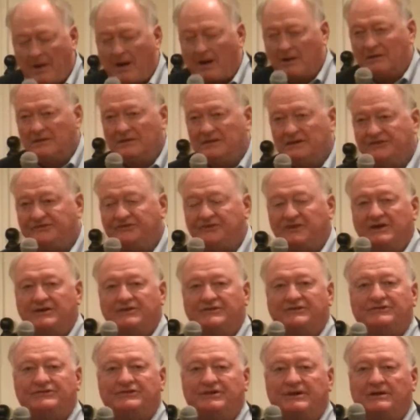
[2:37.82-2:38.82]
part of this
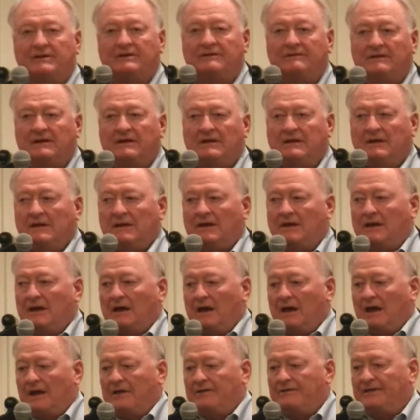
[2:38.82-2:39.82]
is
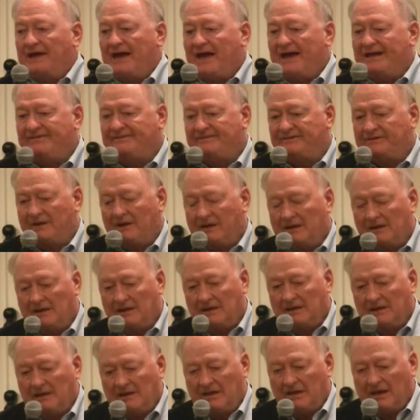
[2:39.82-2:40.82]
that
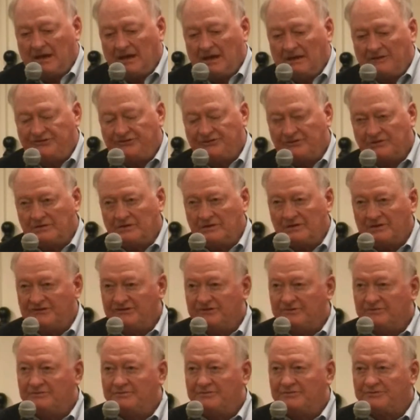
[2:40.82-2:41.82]

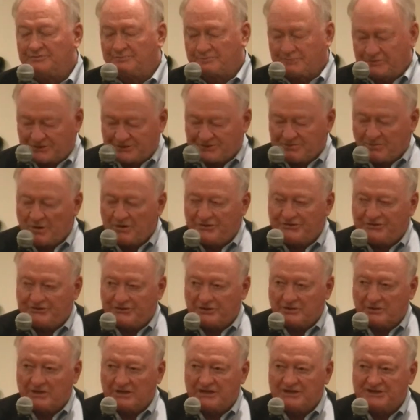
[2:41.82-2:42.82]
journalism, sports
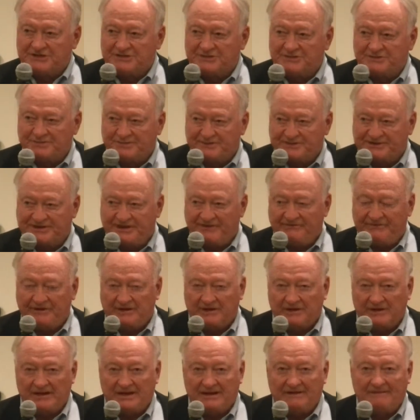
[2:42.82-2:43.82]
journalism
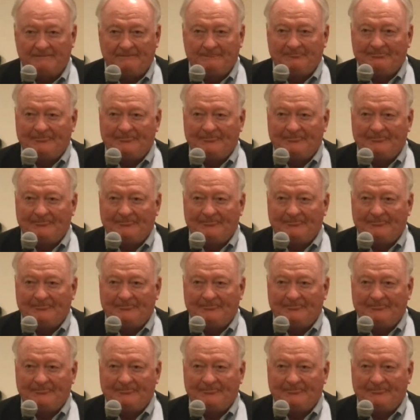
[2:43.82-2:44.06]
specifically,